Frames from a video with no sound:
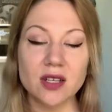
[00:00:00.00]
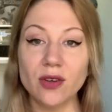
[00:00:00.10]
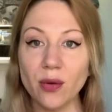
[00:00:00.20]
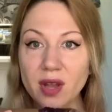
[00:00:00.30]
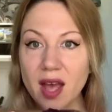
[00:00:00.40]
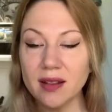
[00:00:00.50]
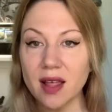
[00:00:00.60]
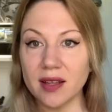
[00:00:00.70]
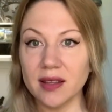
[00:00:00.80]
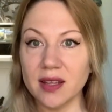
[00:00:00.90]
No
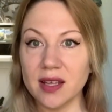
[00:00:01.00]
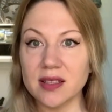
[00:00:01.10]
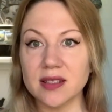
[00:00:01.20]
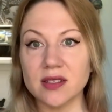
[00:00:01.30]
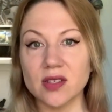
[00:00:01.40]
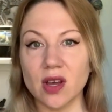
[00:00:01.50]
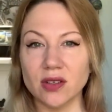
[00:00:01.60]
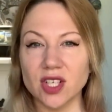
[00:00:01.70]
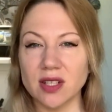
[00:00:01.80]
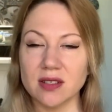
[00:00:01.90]
nylon in this, so
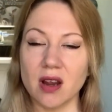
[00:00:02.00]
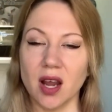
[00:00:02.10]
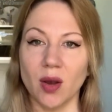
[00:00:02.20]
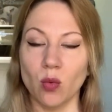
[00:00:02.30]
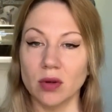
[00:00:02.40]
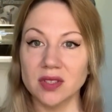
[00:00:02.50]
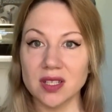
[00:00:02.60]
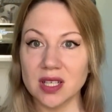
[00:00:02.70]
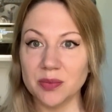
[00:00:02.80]
chances are I won't end